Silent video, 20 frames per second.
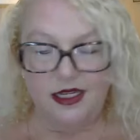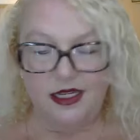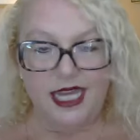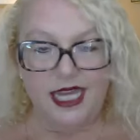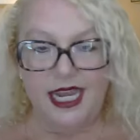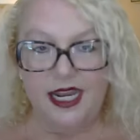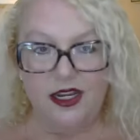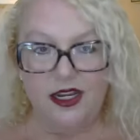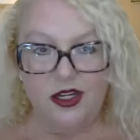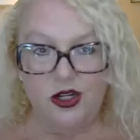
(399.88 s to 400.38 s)

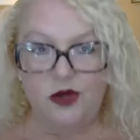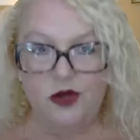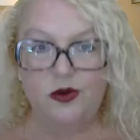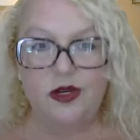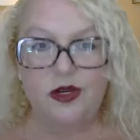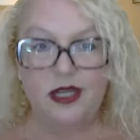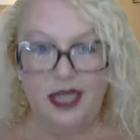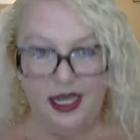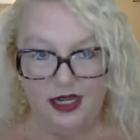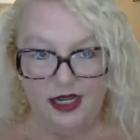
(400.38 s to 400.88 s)
can you
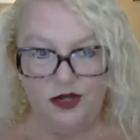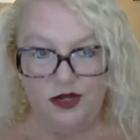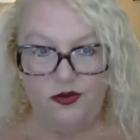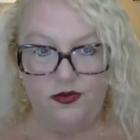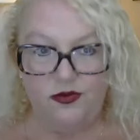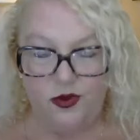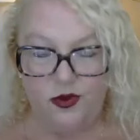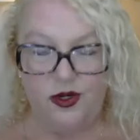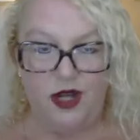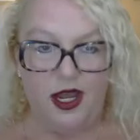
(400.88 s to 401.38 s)
can you
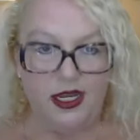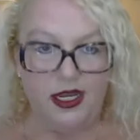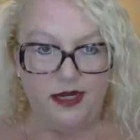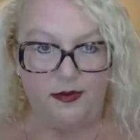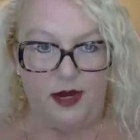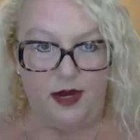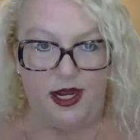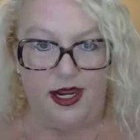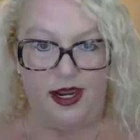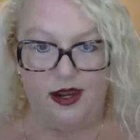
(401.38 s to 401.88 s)
afford not to
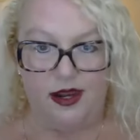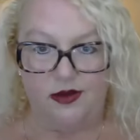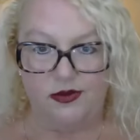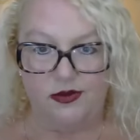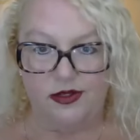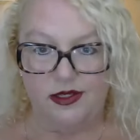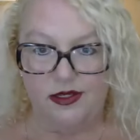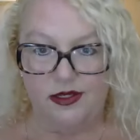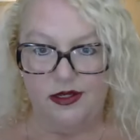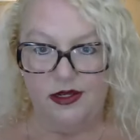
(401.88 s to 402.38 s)
buy a
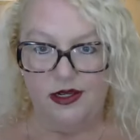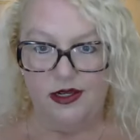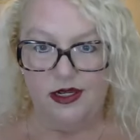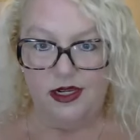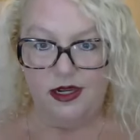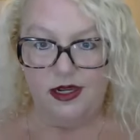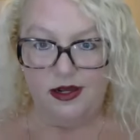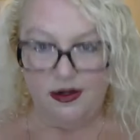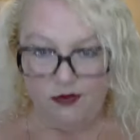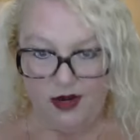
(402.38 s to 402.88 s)
house,
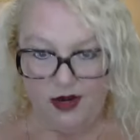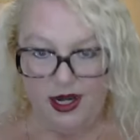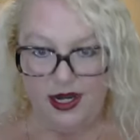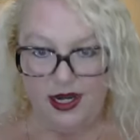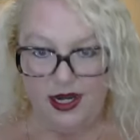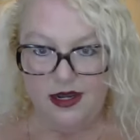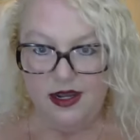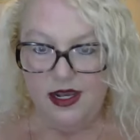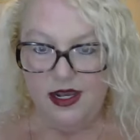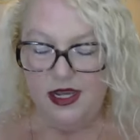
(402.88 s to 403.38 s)

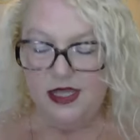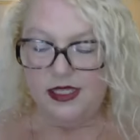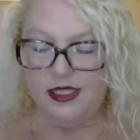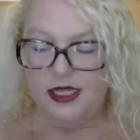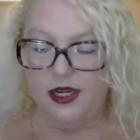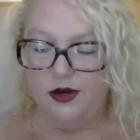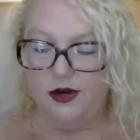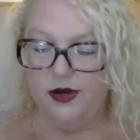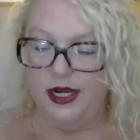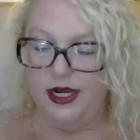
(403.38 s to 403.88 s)
right?
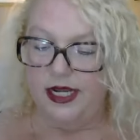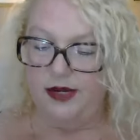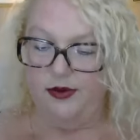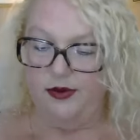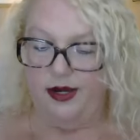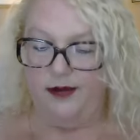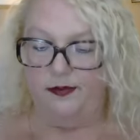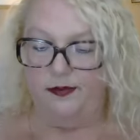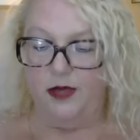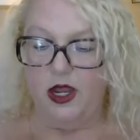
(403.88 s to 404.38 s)
So
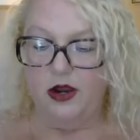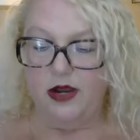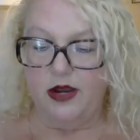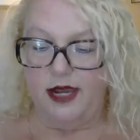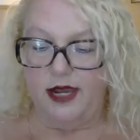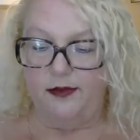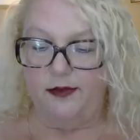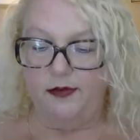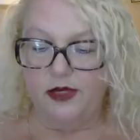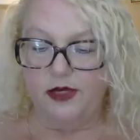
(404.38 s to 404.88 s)
anyway,
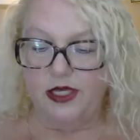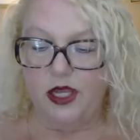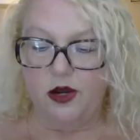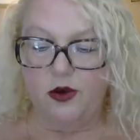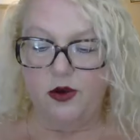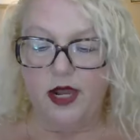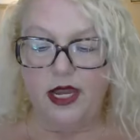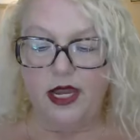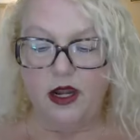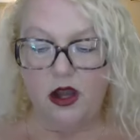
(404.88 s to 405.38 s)
okay.
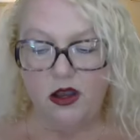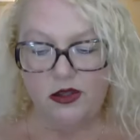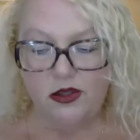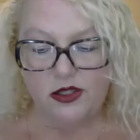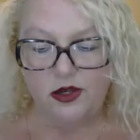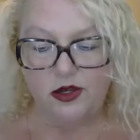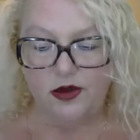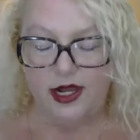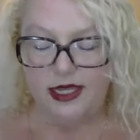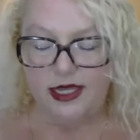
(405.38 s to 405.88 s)
So and
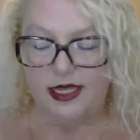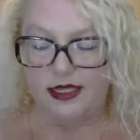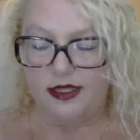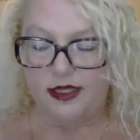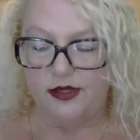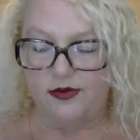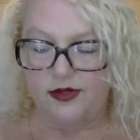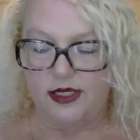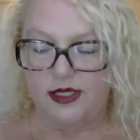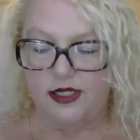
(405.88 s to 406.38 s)
also I thought
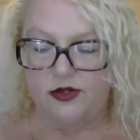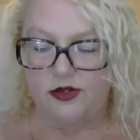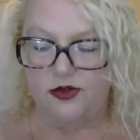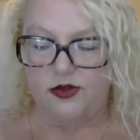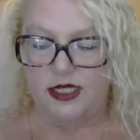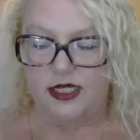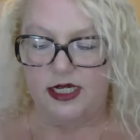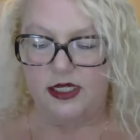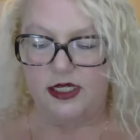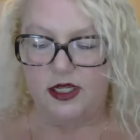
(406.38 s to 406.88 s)
this was
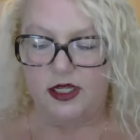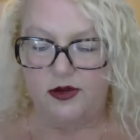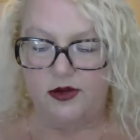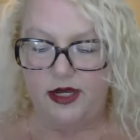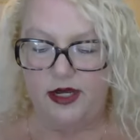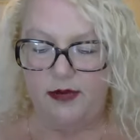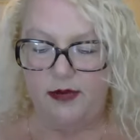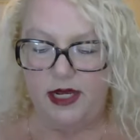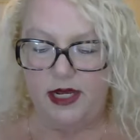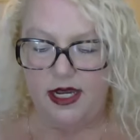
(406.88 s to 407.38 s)
interesting. So
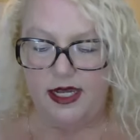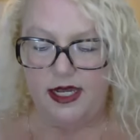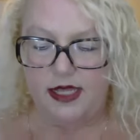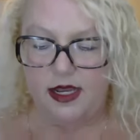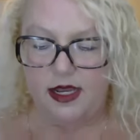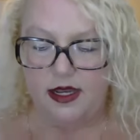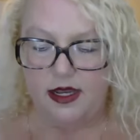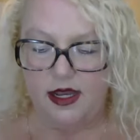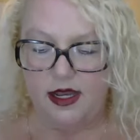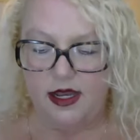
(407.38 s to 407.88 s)
MBS
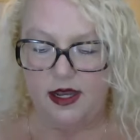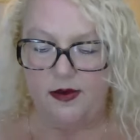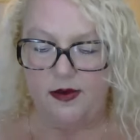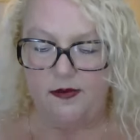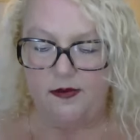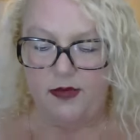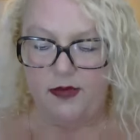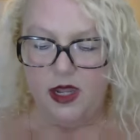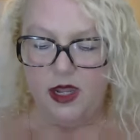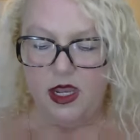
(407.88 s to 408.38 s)

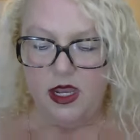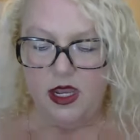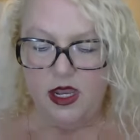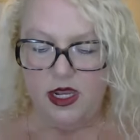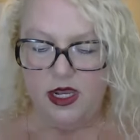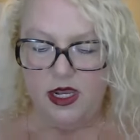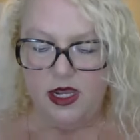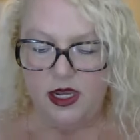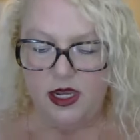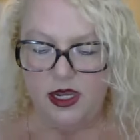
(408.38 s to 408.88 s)
um,
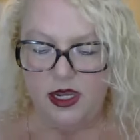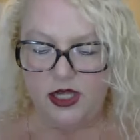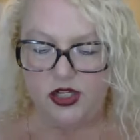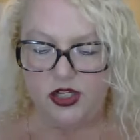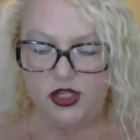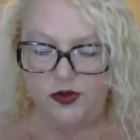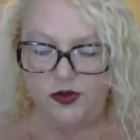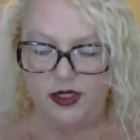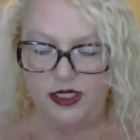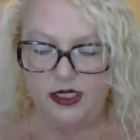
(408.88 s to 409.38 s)

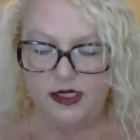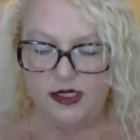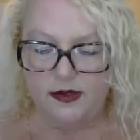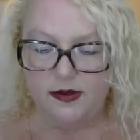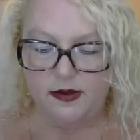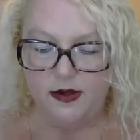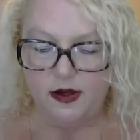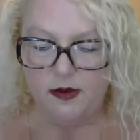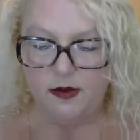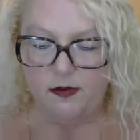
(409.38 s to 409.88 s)

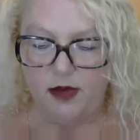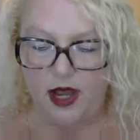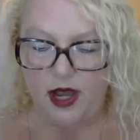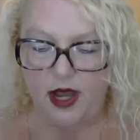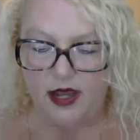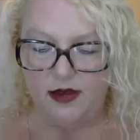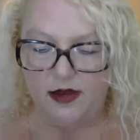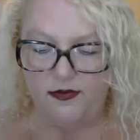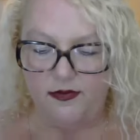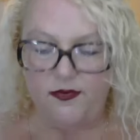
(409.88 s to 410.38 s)
issuance
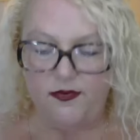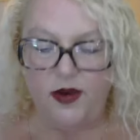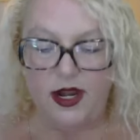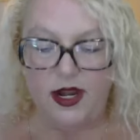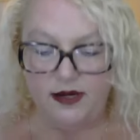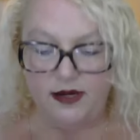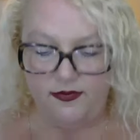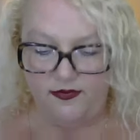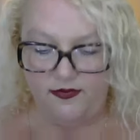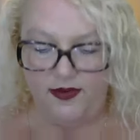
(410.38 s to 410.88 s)
by
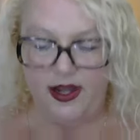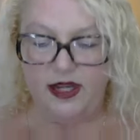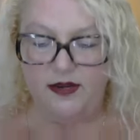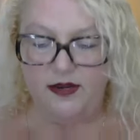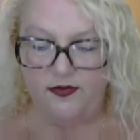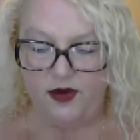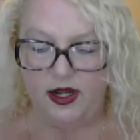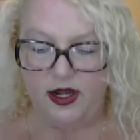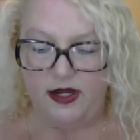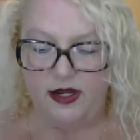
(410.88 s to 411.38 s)
Freddie
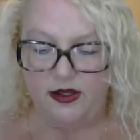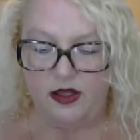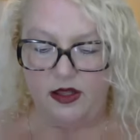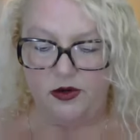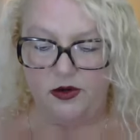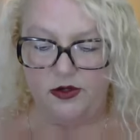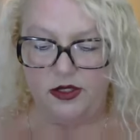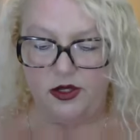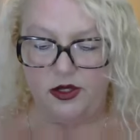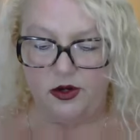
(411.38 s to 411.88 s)
Fannie Freddie
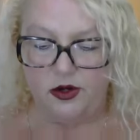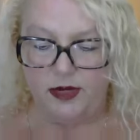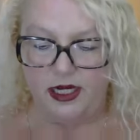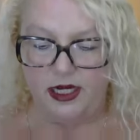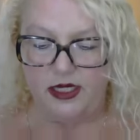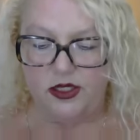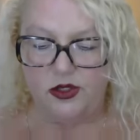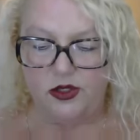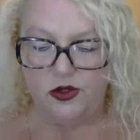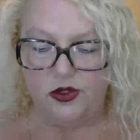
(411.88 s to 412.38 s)
loans that are
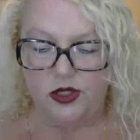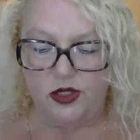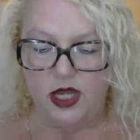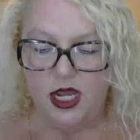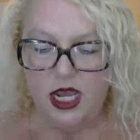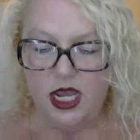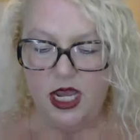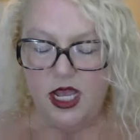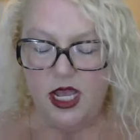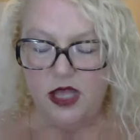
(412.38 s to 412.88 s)
being sold,
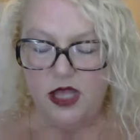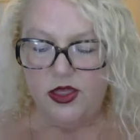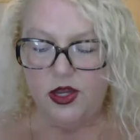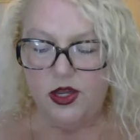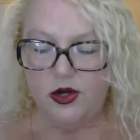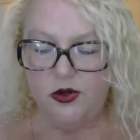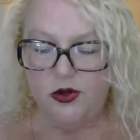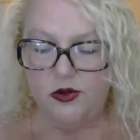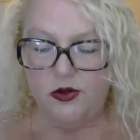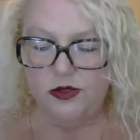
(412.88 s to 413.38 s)

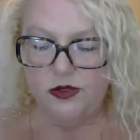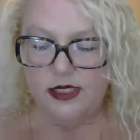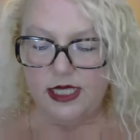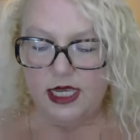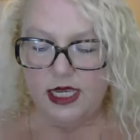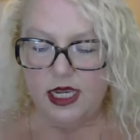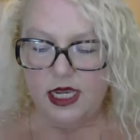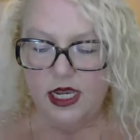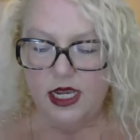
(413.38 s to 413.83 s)
those.